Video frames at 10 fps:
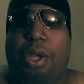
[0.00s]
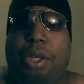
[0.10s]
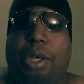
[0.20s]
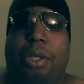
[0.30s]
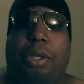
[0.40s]

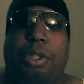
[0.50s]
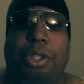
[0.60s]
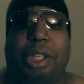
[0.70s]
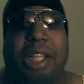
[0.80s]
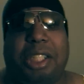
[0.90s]
You know, you
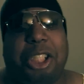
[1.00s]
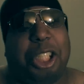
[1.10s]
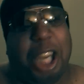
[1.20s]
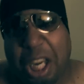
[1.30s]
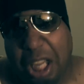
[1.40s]
shouldn't get
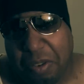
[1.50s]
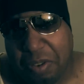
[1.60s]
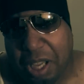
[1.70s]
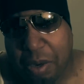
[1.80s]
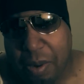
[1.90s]
shitty
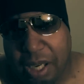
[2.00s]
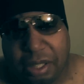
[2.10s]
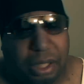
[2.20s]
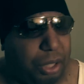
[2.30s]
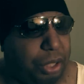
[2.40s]
if you get questioned.